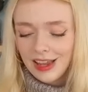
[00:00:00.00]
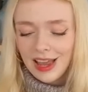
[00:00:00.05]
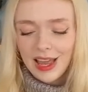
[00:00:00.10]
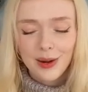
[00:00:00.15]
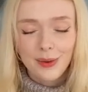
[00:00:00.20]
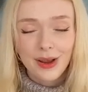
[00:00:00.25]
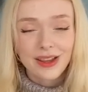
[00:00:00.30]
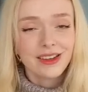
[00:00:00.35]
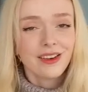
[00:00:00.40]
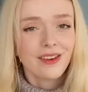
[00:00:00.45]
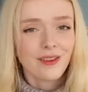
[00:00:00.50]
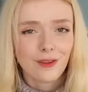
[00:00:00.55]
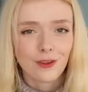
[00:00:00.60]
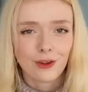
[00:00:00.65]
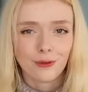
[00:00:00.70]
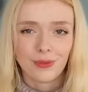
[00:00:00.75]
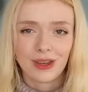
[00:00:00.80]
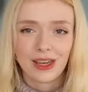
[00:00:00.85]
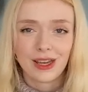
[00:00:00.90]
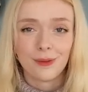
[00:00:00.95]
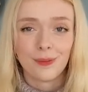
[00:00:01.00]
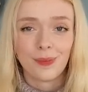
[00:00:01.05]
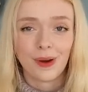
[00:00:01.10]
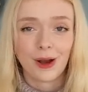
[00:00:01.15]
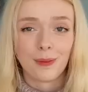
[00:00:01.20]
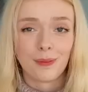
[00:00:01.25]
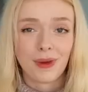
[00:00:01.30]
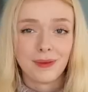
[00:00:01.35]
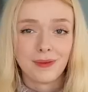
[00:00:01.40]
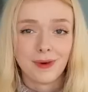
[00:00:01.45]
Anyway, it didn't suit me,
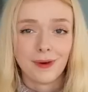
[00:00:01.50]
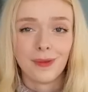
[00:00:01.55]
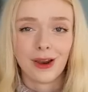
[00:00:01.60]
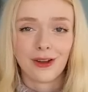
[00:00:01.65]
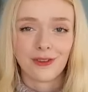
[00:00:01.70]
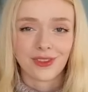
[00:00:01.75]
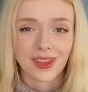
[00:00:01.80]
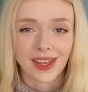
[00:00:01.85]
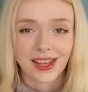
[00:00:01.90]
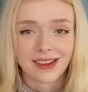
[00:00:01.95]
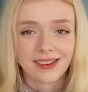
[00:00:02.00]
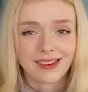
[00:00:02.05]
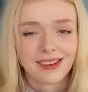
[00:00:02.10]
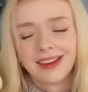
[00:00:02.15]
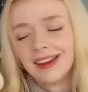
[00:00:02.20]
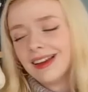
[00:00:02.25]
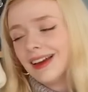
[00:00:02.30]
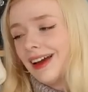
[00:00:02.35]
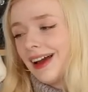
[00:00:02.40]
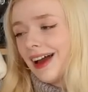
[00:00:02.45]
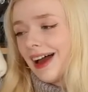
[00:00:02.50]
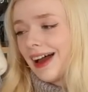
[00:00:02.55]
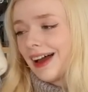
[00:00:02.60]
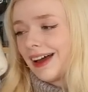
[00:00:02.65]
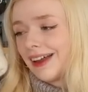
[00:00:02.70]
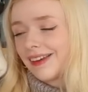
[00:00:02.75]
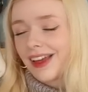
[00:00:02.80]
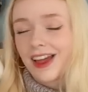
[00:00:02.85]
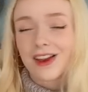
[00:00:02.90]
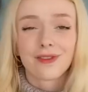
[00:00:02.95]
but my mom loves it,
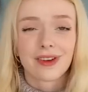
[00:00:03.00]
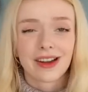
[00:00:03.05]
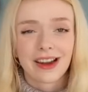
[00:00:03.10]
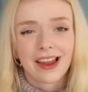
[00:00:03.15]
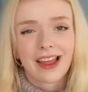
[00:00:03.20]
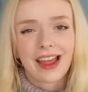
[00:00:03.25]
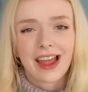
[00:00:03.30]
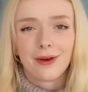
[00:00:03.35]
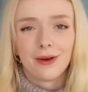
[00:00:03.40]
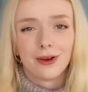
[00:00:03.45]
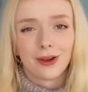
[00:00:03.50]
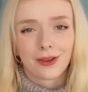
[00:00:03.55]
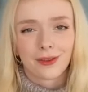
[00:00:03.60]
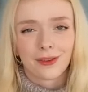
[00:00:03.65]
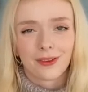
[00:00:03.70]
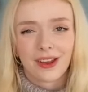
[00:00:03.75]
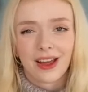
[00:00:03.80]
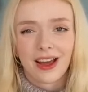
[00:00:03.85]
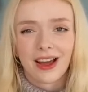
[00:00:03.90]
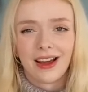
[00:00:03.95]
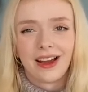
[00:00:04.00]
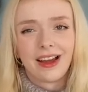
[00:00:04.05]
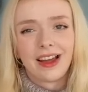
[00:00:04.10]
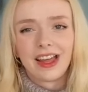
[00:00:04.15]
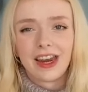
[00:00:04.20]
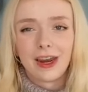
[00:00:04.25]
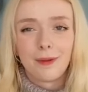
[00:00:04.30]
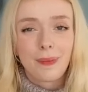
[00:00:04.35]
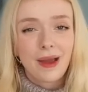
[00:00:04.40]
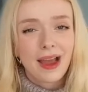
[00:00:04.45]
and I really like how it looks on her.
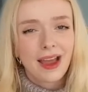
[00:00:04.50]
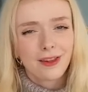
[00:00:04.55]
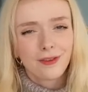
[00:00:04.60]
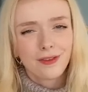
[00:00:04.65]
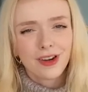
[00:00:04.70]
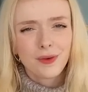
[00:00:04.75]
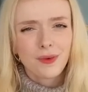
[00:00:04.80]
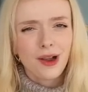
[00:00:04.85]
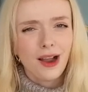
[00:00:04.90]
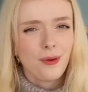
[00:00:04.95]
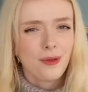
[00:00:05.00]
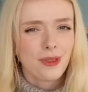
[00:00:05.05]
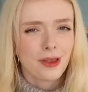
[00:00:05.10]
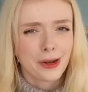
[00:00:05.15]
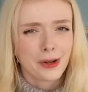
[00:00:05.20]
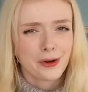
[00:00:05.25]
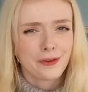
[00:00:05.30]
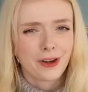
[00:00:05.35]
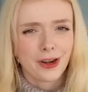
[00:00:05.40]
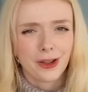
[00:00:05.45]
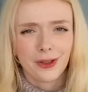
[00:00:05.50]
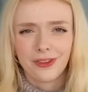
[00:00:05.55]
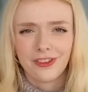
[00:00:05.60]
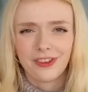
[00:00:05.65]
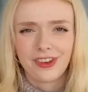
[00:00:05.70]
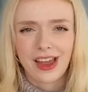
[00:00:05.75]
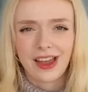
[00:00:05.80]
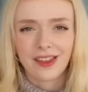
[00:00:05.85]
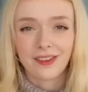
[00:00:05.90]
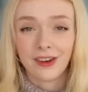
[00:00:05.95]
And it pairs really well with a lot of
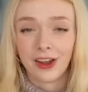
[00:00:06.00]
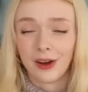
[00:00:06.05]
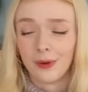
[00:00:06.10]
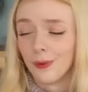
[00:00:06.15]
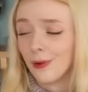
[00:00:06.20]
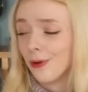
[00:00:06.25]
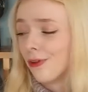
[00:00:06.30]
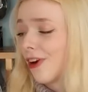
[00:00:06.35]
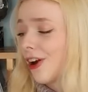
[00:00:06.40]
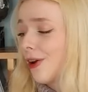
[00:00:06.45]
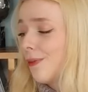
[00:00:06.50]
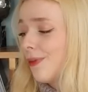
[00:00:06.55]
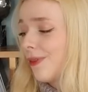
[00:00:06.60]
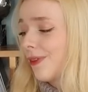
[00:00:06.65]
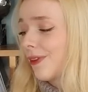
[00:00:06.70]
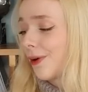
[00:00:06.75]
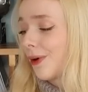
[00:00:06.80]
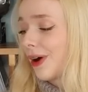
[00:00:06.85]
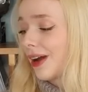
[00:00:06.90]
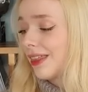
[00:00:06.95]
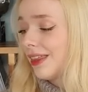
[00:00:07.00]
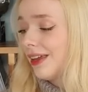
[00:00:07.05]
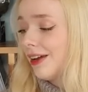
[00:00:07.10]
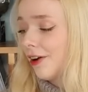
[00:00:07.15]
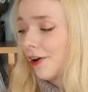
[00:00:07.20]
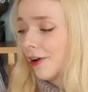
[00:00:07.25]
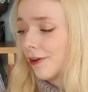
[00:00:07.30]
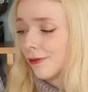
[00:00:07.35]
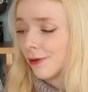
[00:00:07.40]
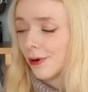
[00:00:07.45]
clothes she has in her wardrobe, so I
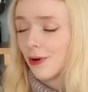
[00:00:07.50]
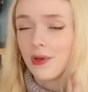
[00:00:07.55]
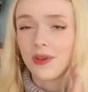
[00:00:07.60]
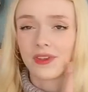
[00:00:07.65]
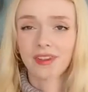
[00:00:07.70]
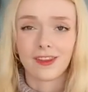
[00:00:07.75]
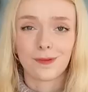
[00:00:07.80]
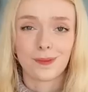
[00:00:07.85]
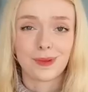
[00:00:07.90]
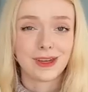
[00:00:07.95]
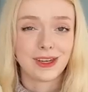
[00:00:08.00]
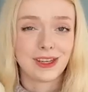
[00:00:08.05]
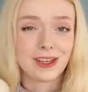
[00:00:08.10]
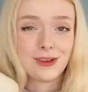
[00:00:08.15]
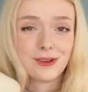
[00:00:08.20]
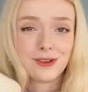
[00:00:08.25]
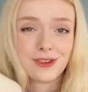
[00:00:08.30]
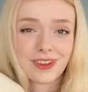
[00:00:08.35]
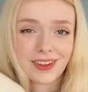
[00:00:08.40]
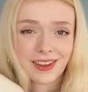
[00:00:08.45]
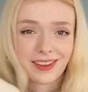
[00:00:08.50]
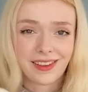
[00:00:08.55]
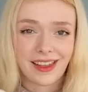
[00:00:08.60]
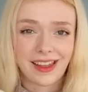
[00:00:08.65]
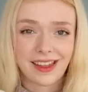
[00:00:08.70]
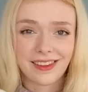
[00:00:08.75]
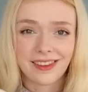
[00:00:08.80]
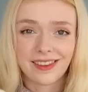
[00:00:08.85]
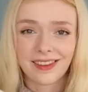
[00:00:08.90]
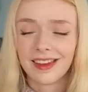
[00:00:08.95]
think overall this has been a huge
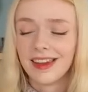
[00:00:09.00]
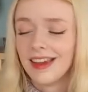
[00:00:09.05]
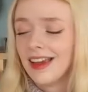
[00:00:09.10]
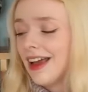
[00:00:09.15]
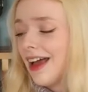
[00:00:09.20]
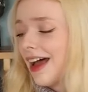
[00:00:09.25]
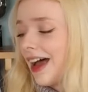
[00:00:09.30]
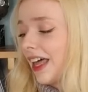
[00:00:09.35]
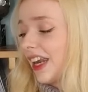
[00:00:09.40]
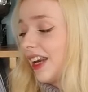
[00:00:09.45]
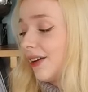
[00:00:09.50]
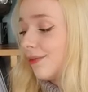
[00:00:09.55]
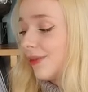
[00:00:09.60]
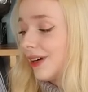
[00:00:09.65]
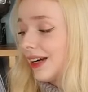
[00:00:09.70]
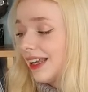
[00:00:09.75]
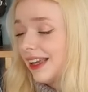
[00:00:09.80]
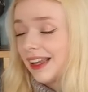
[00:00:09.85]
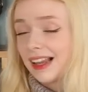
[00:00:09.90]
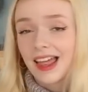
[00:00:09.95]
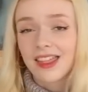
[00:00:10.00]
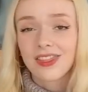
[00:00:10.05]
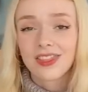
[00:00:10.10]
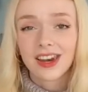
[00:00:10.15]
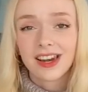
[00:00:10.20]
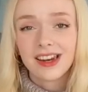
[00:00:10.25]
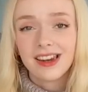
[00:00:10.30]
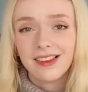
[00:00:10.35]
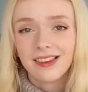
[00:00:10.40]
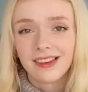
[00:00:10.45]
success, and I'm really glad
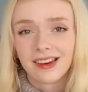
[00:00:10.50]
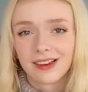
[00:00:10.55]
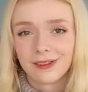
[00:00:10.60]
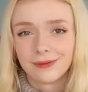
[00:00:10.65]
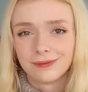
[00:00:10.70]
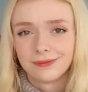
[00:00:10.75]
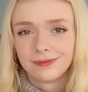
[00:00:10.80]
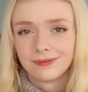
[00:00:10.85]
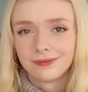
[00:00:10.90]
that I knitted it.